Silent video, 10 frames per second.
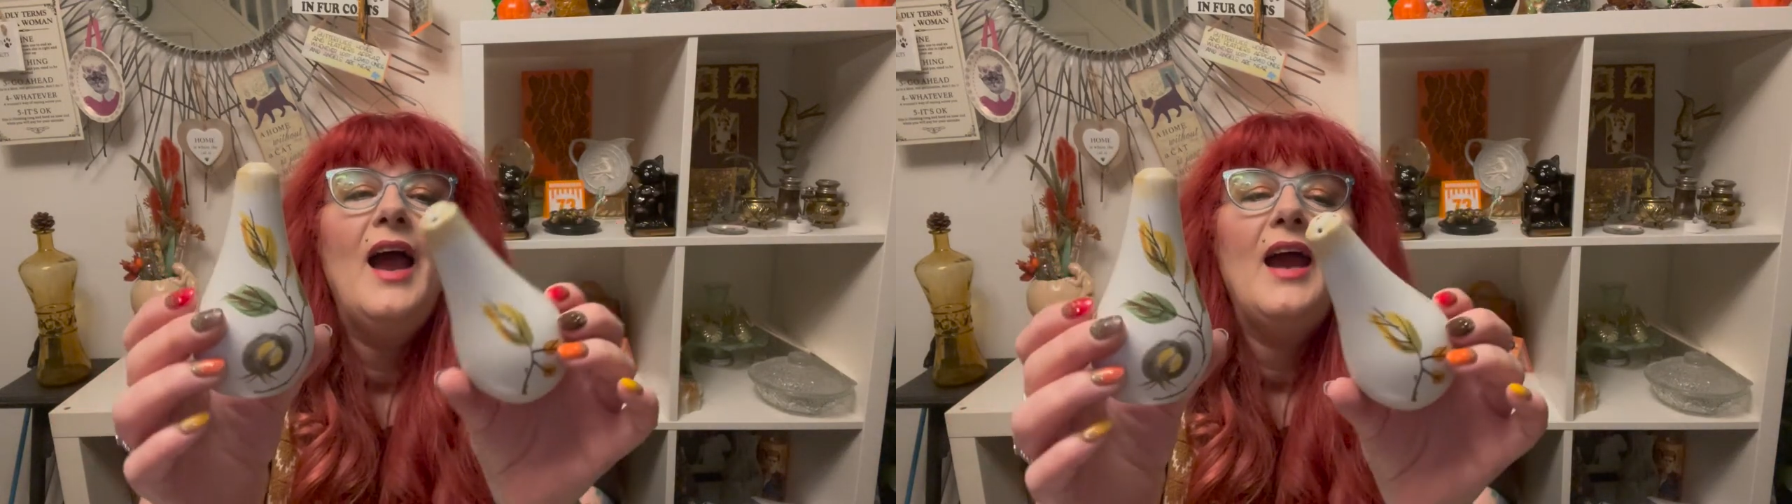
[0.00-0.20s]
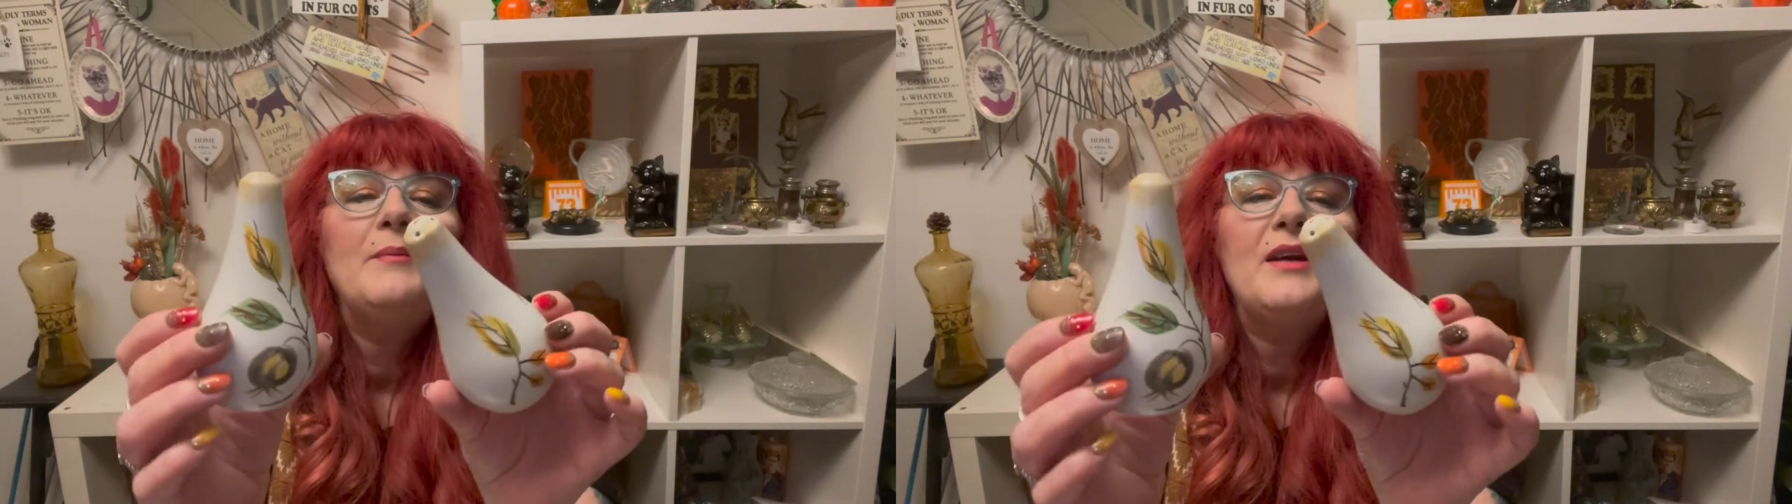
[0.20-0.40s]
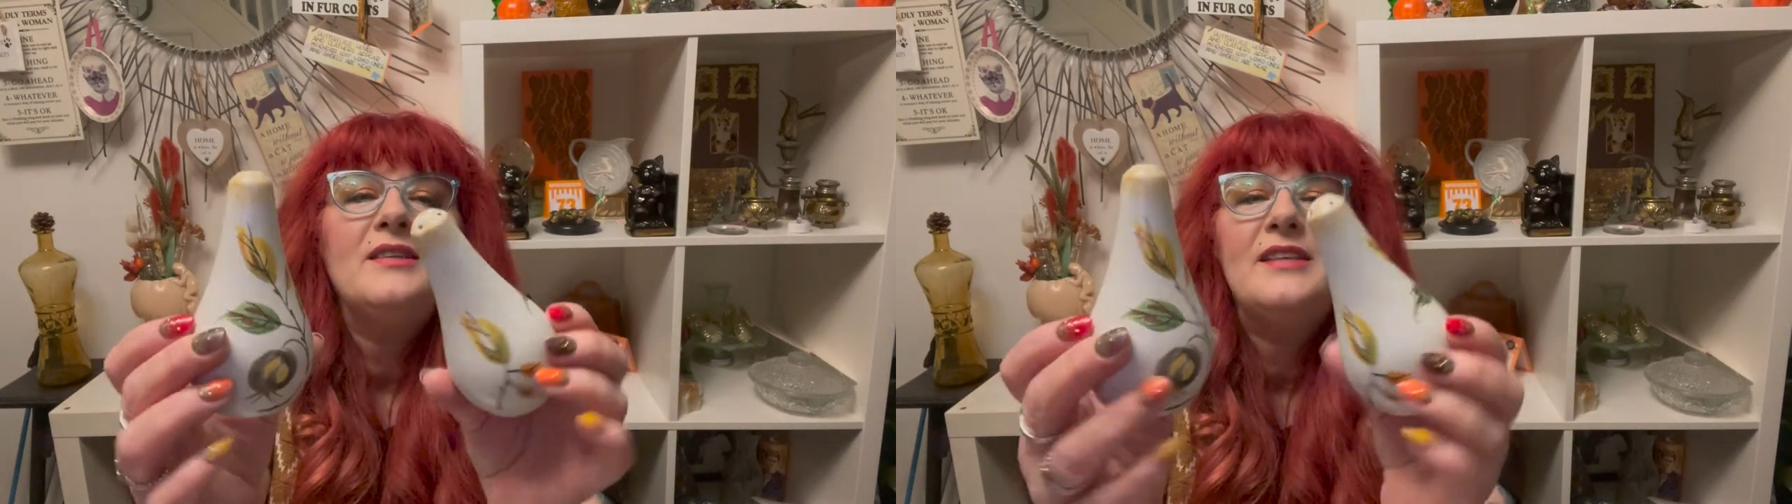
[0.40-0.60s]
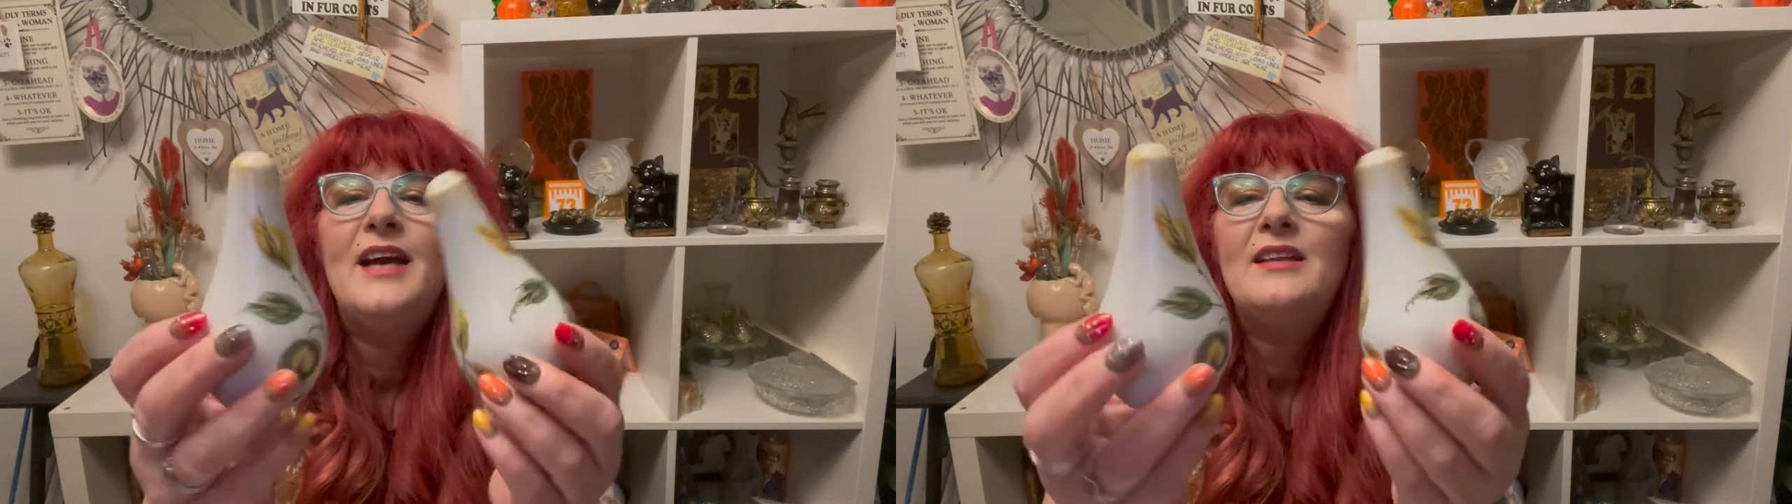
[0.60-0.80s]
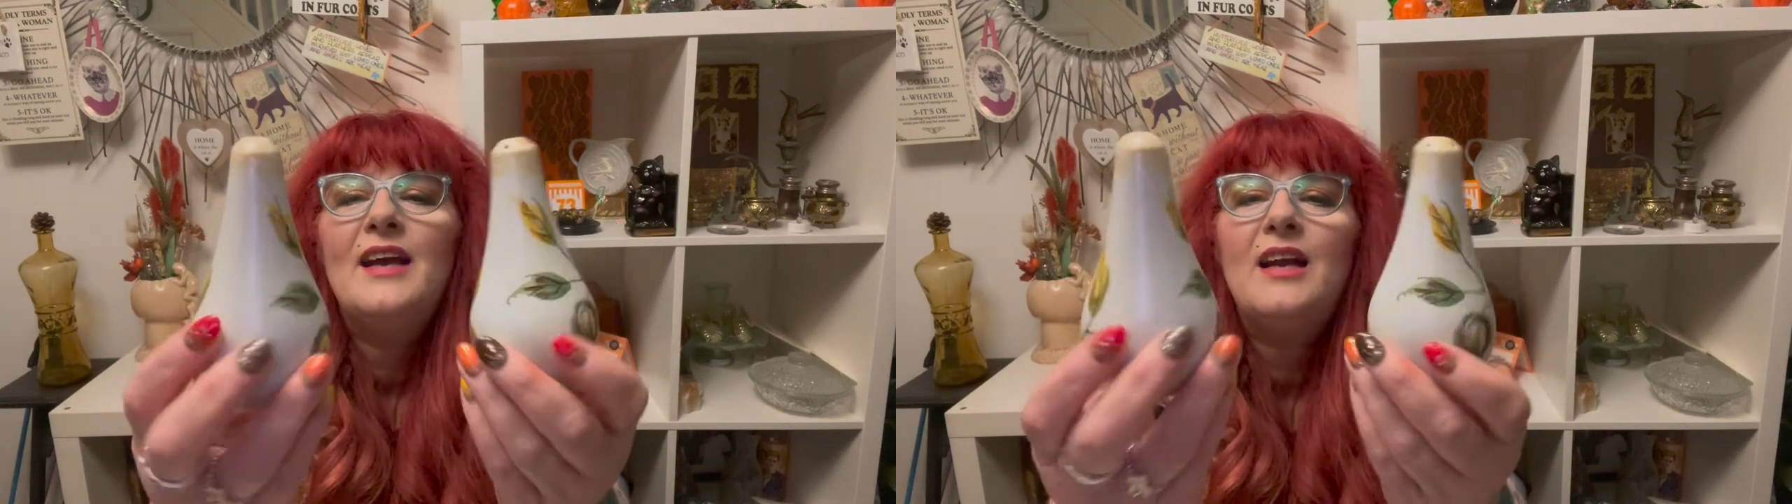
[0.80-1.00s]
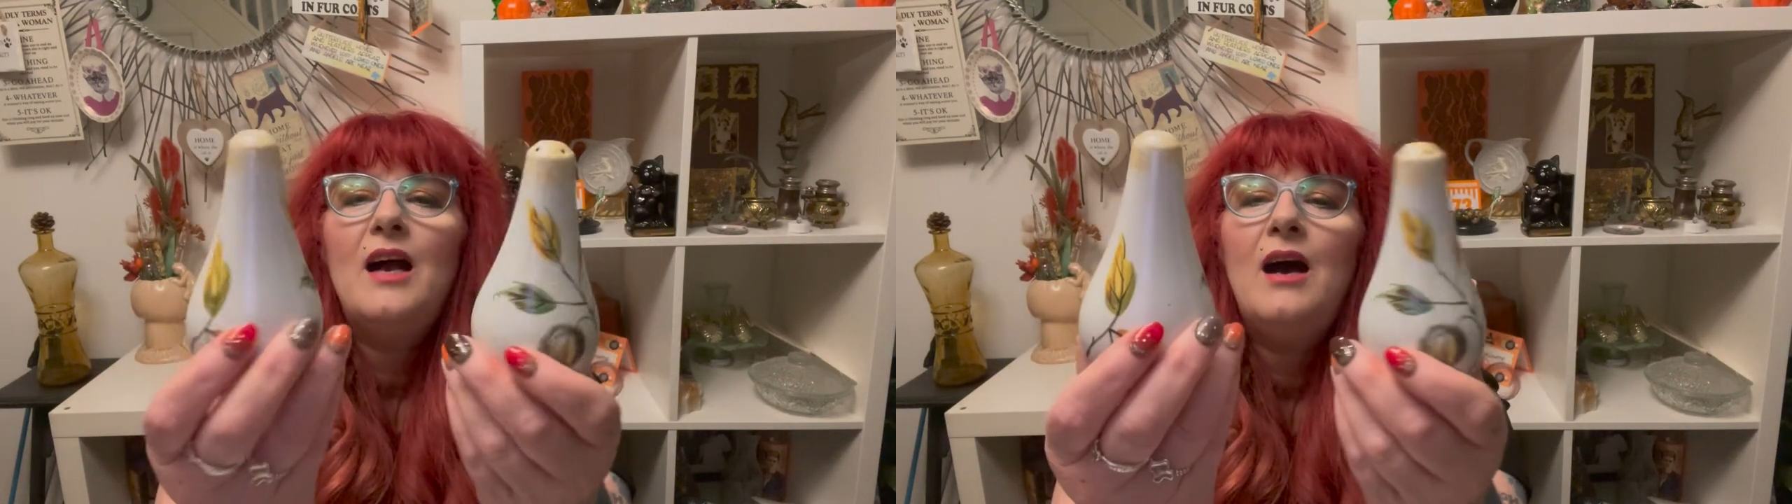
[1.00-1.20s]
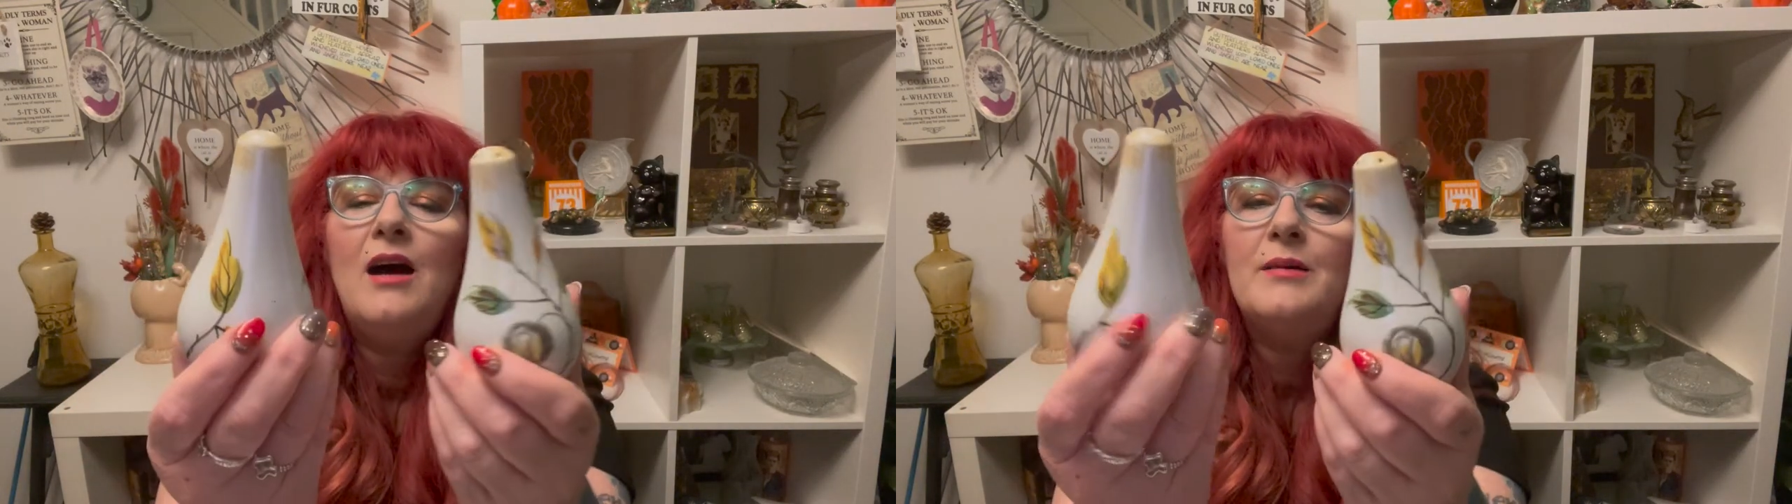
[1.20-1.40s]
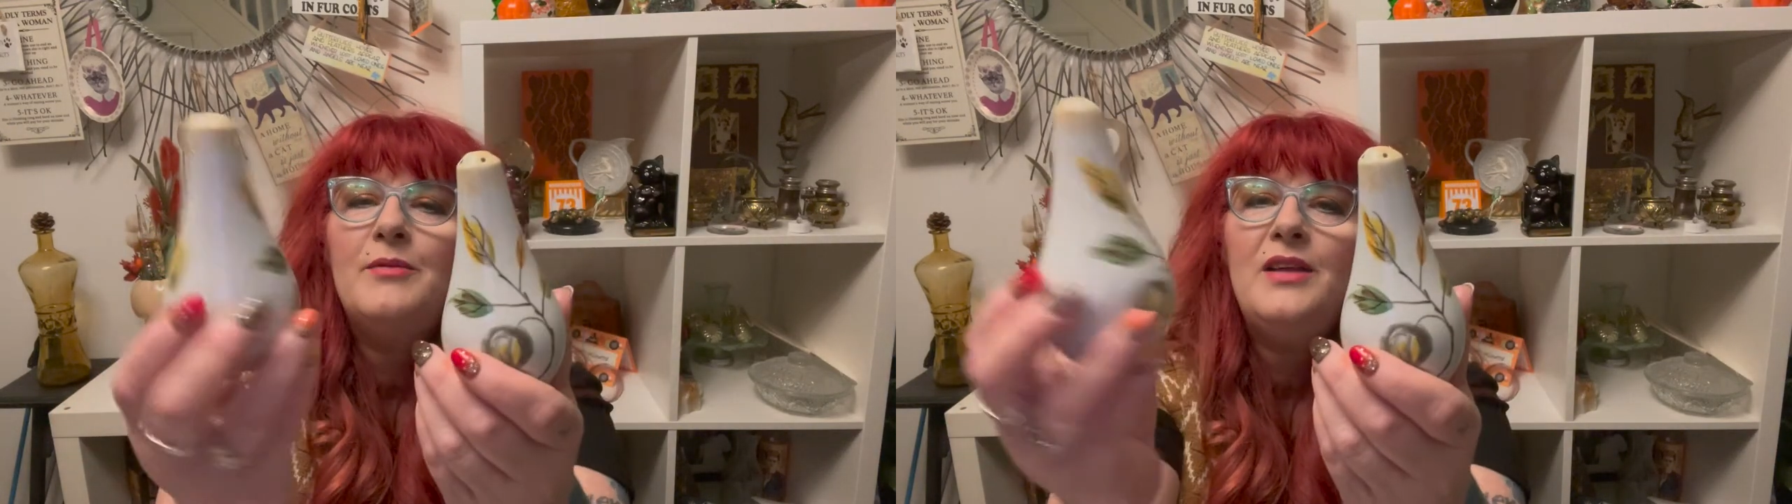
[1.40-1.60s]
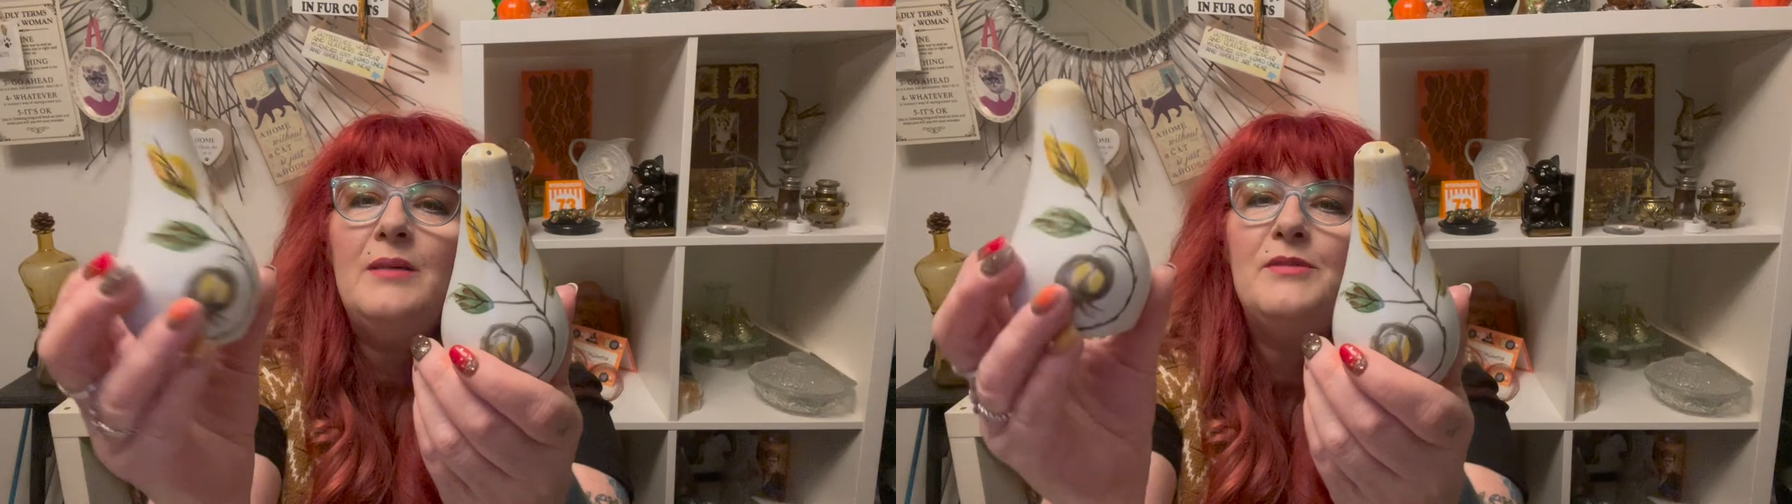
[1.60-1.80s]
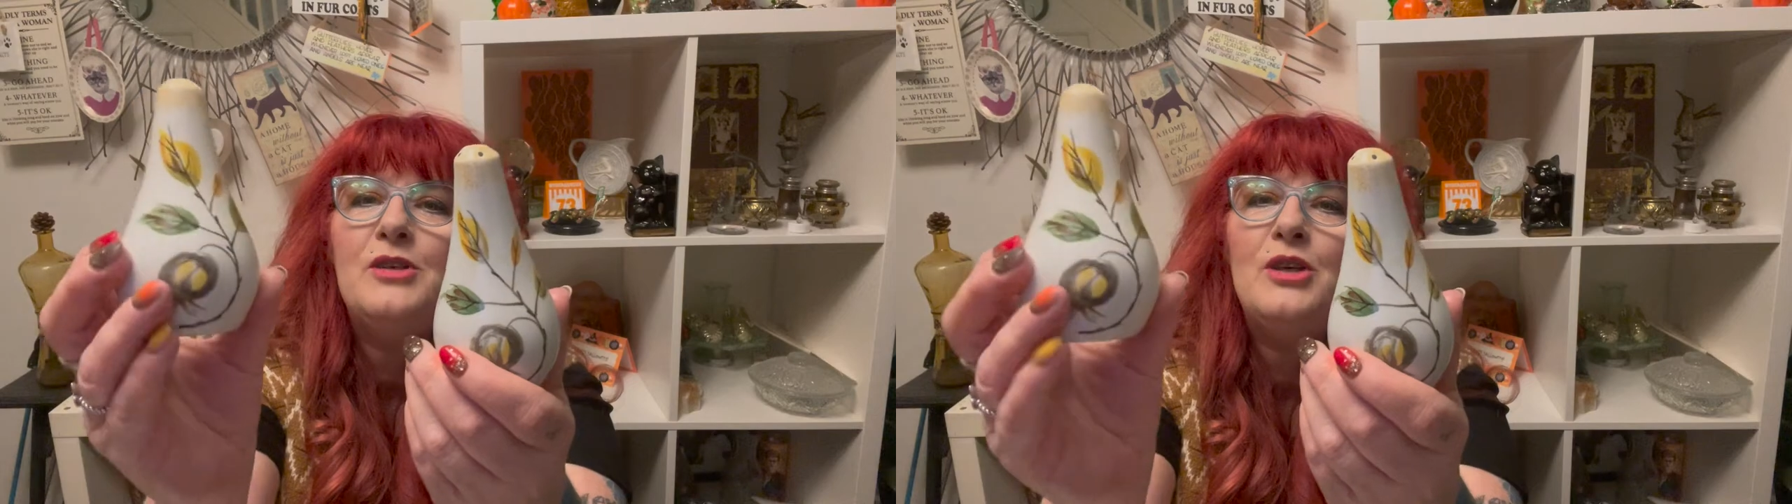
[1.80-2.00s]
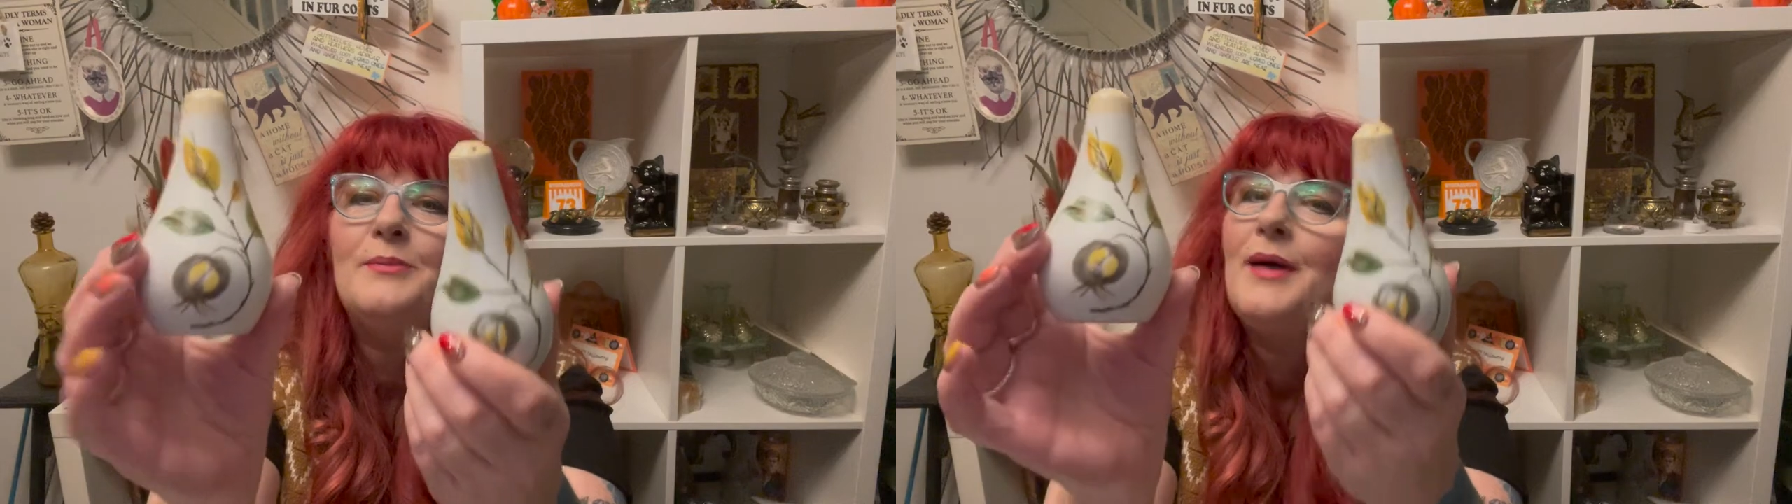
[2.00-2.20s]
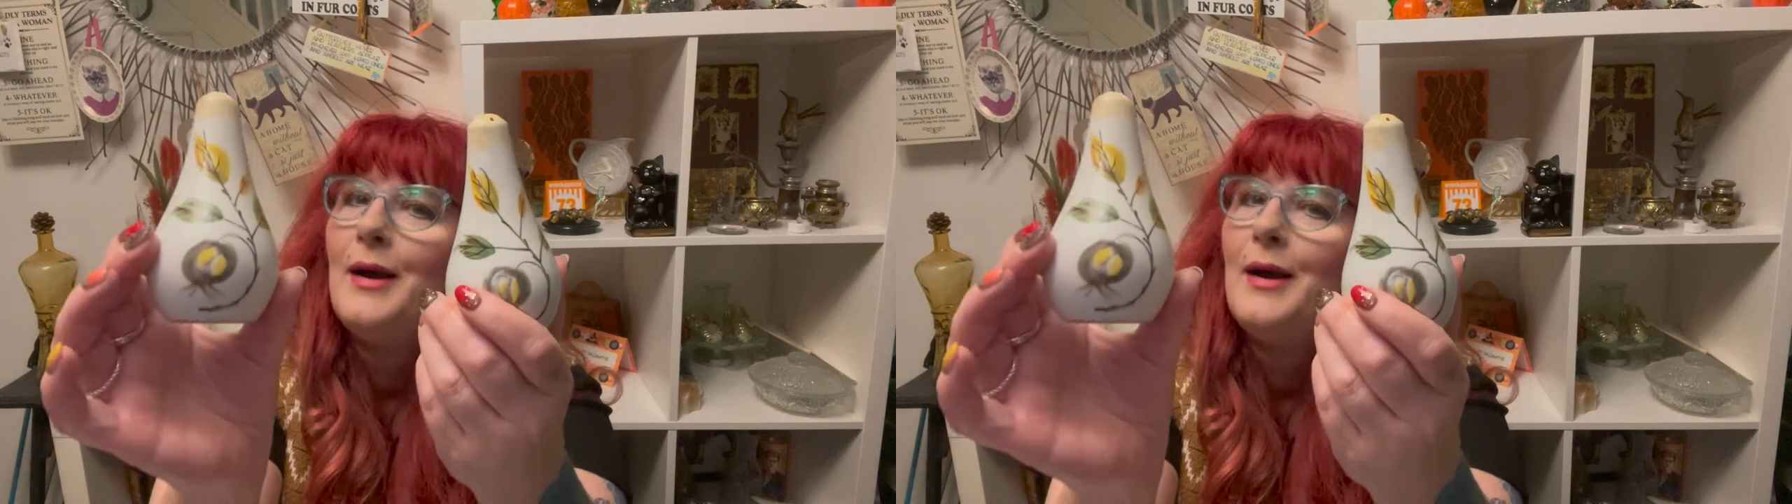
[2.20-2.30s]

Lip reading: And because they had like an autumn theme to them,